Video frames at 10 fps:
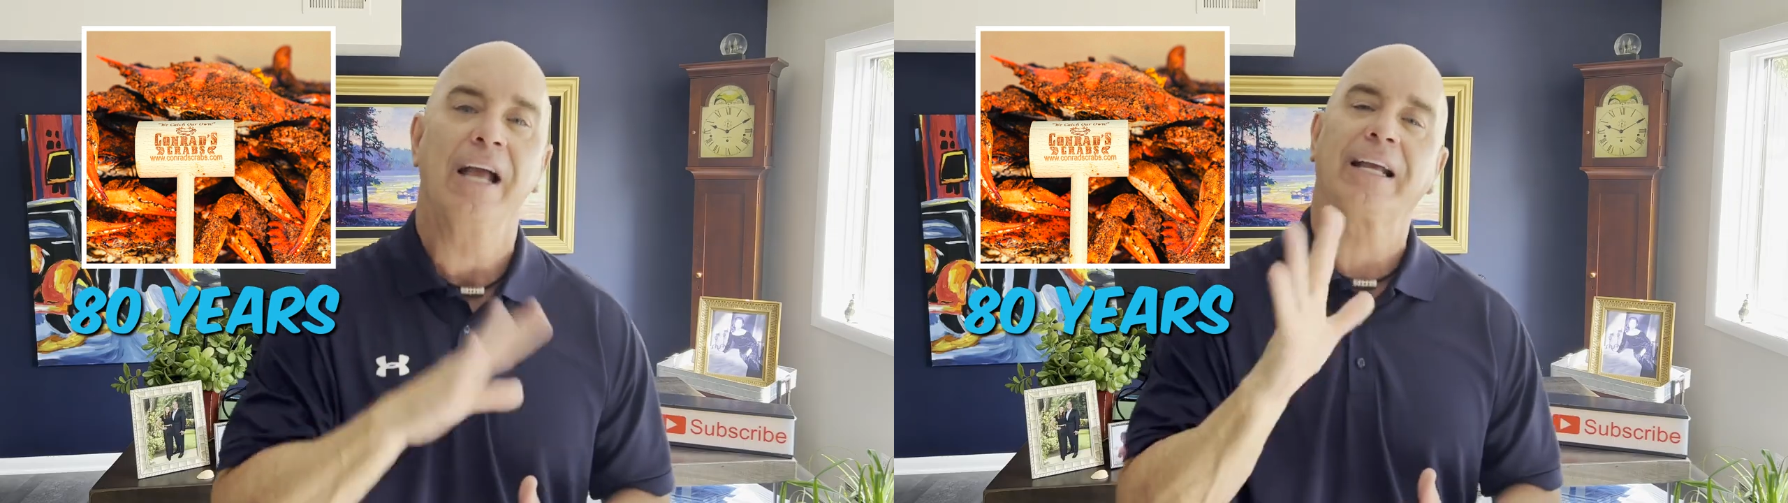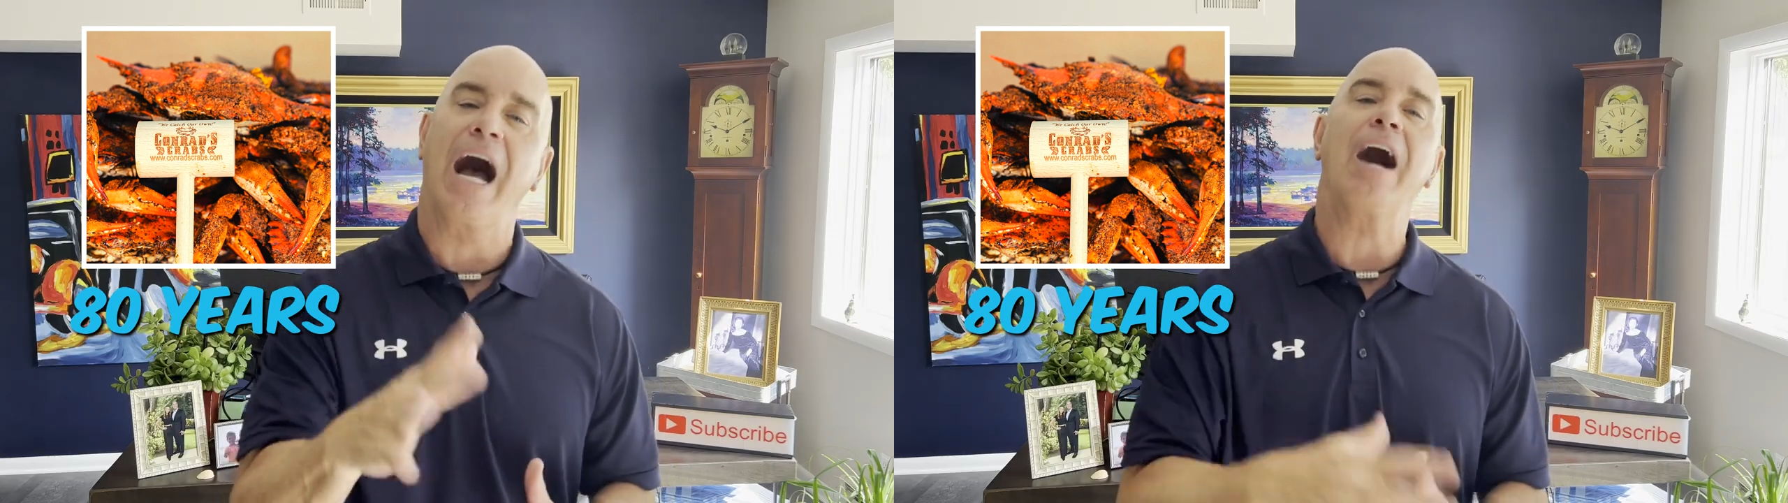
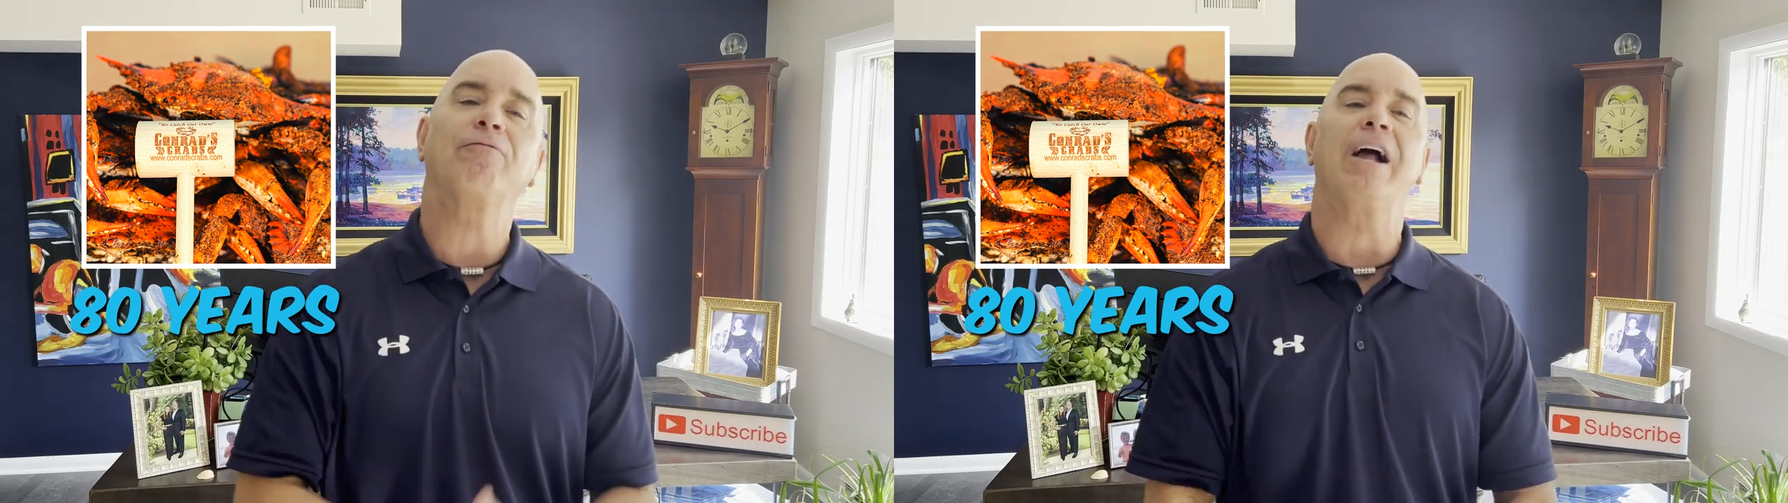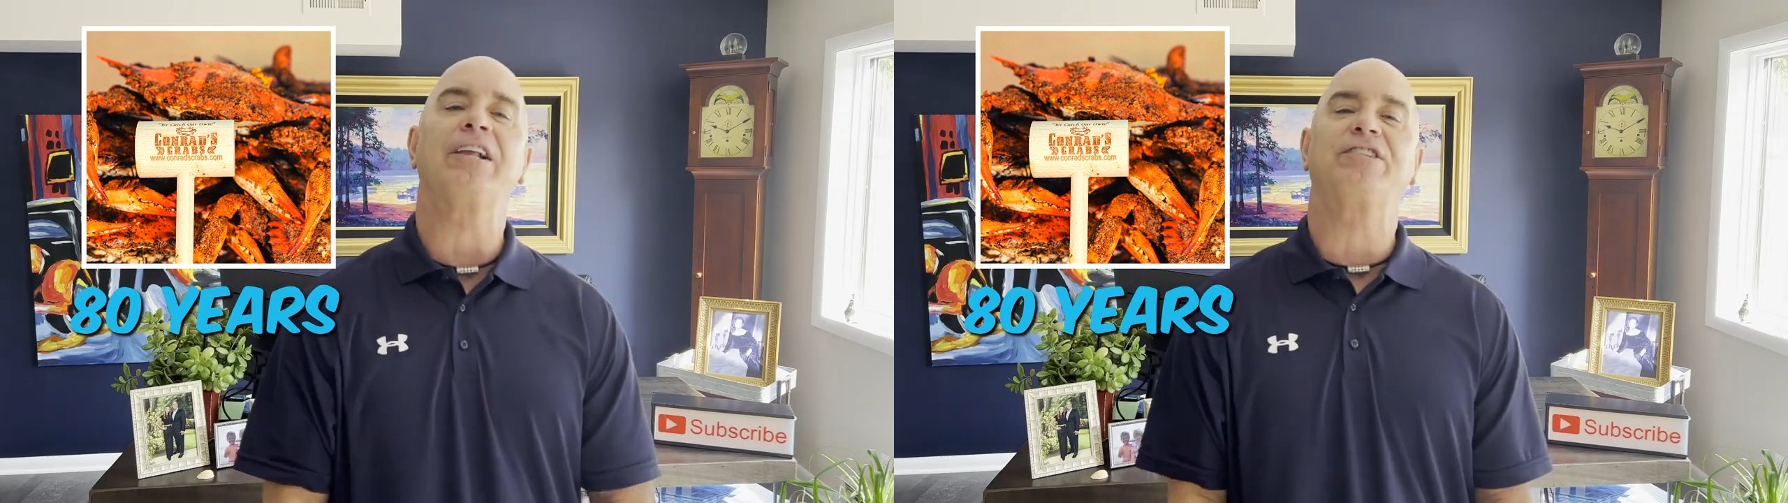
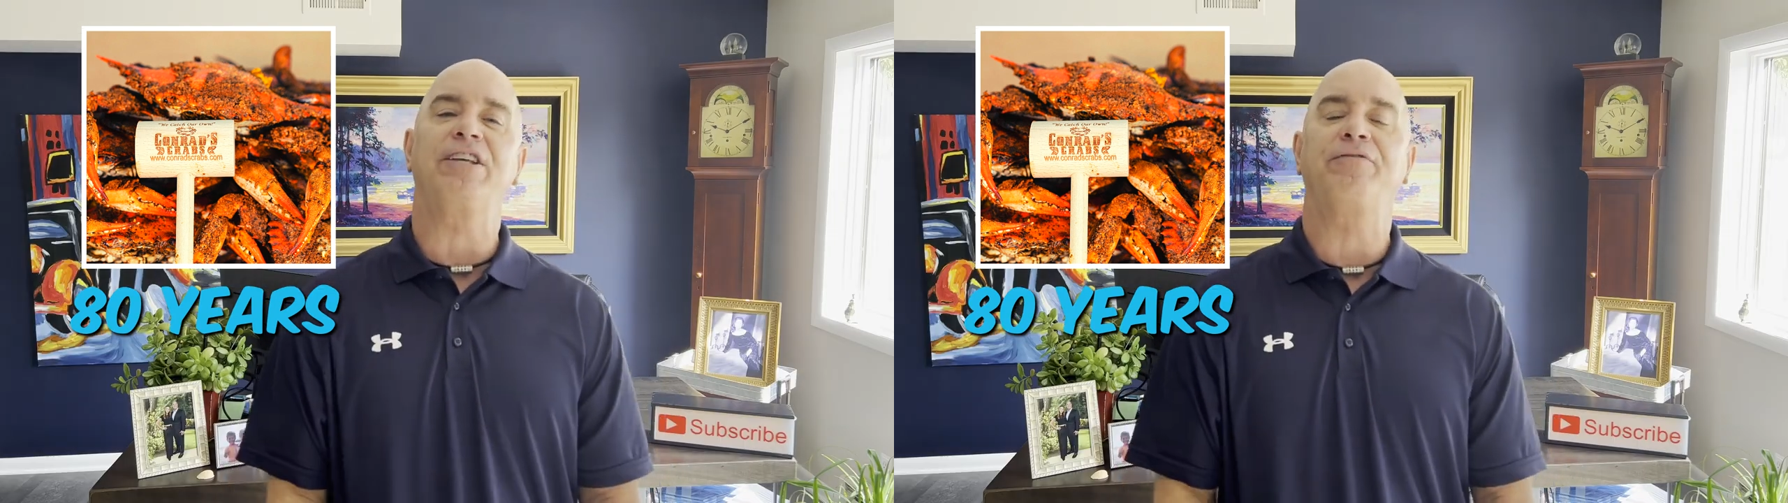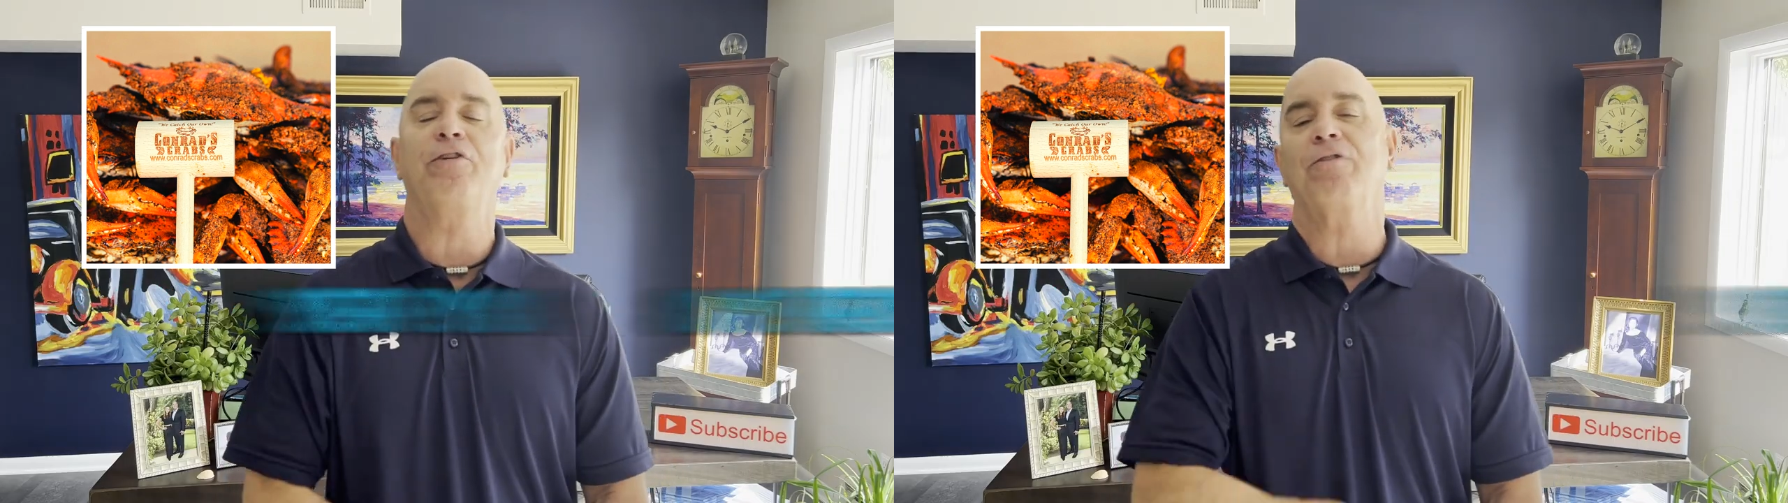Conrad Seafood